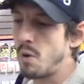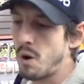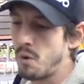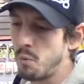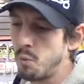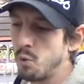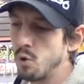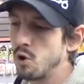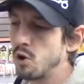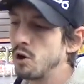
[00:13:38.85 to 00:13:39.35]
a
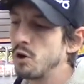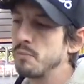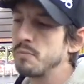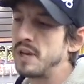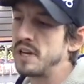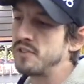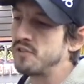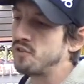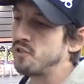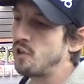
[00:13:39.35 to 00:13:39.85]
worm
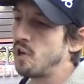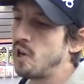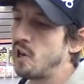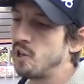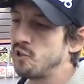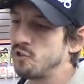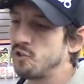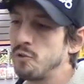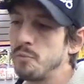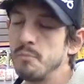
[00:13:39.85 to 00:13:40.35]
that's
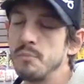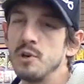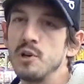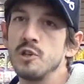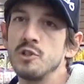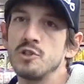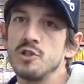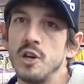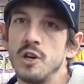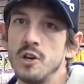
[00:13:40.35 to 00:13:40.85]

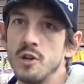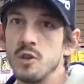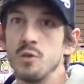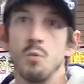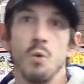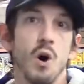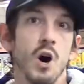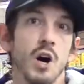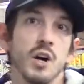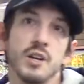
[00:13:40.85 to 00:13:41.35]
submerged under the
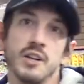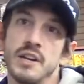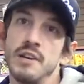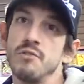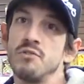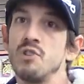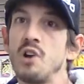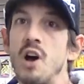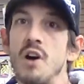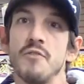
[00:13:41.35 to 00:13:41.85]
water
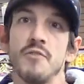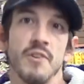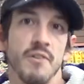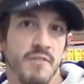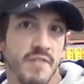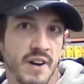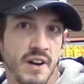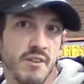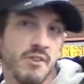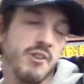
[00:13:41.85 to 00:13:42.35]
gives off a
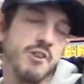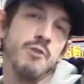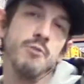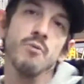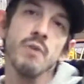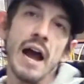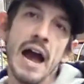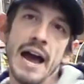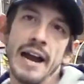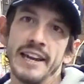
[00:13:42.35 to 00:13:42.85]
very
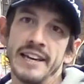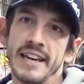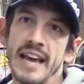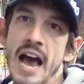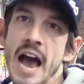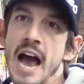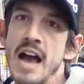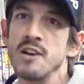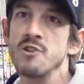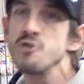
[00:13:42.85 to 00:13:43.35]
erratic
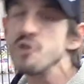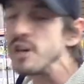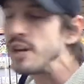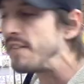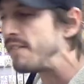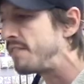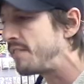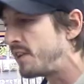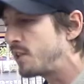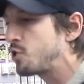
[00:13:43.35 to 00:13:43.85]
action,
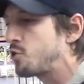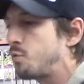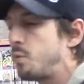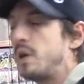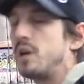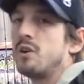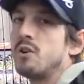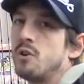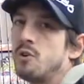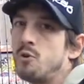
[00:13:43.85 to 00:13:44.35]
and fish
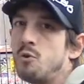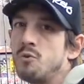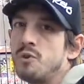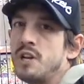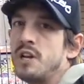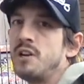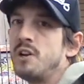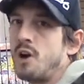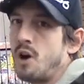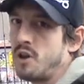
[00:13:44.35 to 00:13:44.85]
will hone
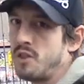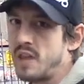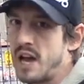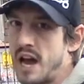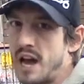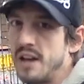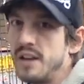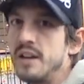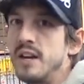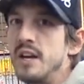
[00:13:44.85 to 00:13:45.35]
in on
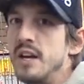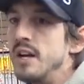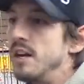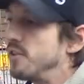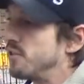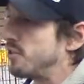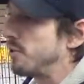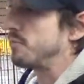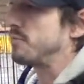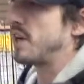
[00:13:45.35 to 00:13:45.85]
that.
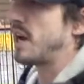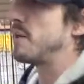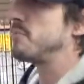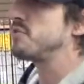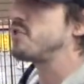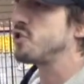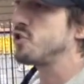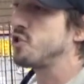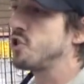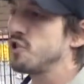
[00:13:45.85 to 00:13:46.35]

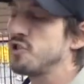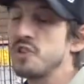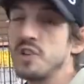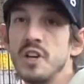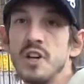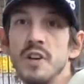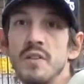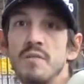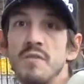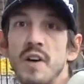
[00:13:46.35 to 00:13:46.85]
Sometimes it's just a
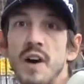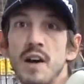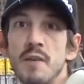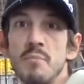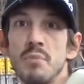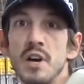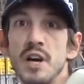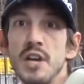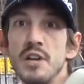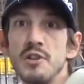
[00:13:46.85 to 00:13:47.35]
good
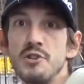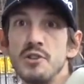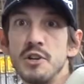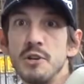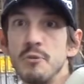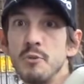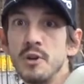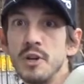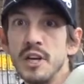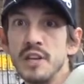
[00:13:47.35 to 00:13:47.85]

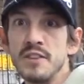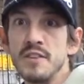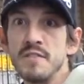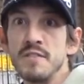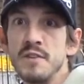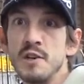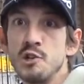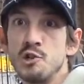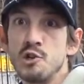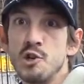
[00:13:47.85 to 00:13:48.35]
vibration will get the
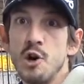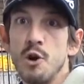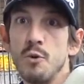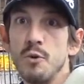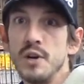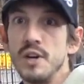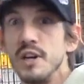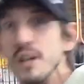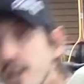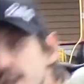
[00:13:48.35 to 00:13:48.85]
fish
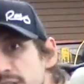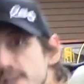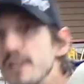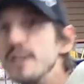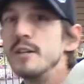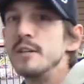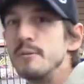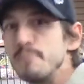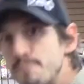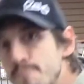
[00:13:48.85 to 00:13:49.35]
going.
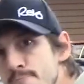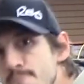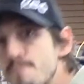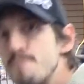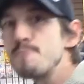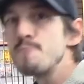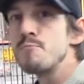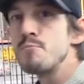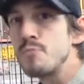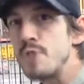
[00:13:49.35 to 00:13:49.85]

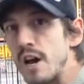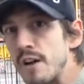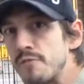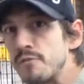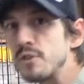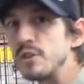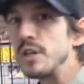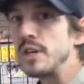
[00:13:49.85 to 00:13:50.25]
Definitely.